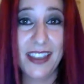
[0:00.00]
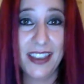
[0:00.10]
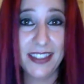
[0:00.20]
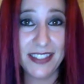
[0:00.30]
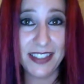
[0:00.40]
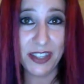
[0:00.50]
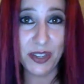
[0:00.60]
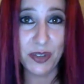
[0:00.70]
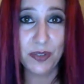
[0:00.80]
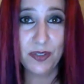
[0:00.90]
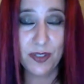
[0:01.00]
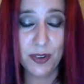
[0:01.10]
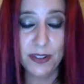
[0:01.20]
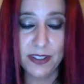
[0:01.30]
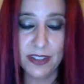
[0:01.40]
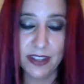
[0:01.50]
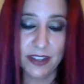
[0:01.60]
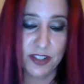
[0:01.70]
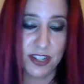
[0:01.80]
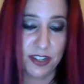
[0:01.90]
And thank you for holding that
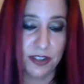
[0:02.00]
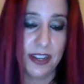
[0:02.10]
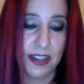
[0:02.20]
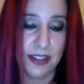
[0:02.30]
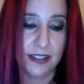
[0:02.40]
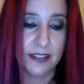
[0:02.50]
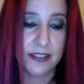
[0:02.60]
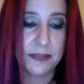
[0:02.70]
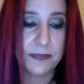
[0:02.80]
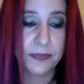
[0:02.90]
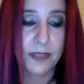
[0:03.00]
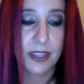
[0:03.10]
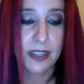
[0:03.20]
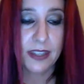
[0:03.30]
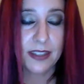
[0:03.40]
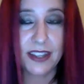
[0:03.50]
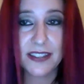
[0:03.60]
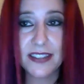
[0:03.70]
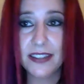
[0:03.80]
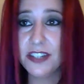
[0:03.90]
energy in your hands. The
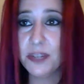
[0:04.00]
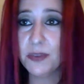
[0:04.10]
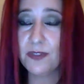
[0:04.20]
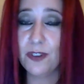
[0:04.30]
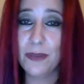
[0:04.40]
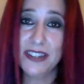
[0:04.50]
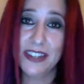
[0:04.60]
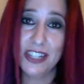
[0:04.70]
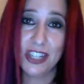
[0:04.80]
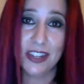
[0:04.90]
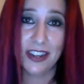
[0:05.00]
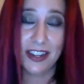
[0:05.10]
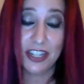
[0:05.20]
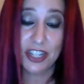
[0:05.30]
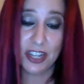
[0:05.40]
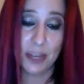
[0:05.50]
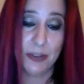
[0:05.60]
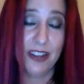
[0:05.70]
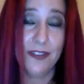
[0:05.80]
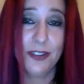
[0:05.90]
next thing I do before meditation at each time, and a
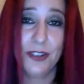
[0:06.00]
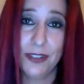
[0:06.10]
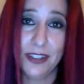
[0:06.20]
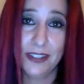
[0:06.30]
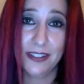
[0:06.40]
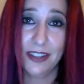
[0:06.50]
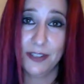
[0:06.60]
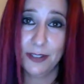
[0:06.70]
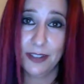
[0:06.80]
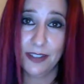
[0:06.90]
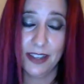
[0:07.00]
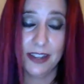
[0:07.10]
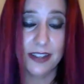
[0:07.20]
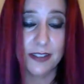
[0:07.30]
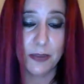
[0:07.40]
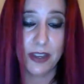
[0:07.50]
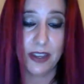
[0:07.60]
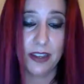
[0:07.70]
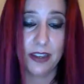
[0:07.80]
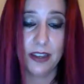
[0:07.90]
lot of you know this, a lot of you love it, is
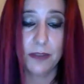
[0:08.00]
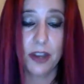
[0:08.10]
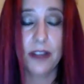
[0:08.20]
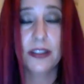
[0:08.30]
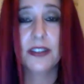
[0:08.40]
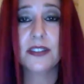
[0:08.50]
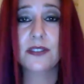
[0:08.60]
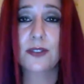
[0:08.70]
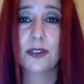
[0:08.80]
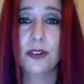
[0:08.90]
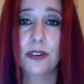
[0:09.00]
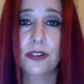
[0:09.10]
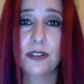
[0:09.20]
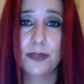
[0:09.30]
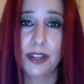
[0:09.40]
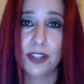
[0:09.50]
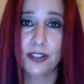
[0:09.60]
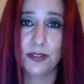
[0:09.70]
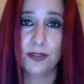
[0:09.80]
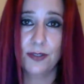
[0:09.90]
my calling to the four
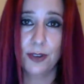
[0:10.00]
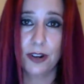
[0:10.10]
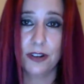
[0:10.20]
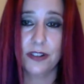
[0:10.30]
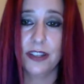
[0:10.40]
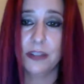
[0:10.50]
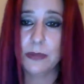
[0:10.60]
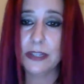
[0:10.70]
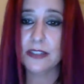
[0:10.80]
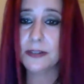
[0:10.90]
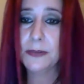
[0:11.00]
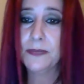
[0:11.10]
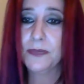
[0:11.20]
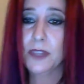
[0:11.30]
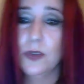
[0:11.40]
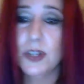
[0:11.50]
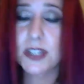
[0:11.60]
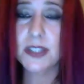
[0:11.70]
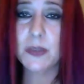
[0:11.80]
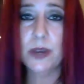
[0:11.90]
directions or four cardinal elements, which
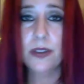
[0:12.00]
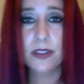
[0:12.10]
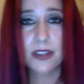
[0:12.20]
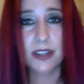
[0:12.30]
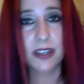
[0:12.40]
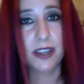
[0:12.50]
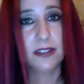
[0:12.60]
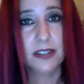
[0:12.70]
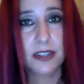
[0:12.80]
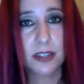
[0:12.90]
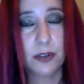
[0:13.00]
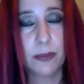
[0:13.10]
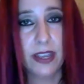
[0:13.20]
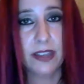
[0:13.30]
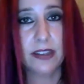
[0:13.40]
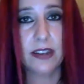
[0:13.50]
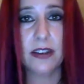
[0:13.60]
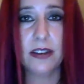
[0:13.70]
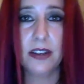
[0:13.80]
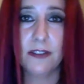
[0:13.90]
is both a Celtic or pagan and a
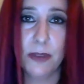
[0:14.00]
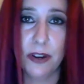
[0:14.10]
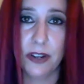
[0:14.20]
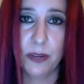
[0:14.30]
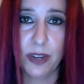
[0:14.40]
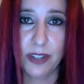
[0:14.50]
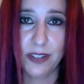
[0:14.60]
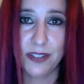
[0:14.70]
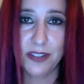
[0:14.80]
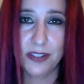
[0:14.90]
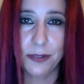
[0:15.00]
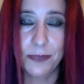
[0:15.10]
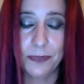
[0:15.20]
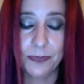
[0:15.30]
Native American practice too.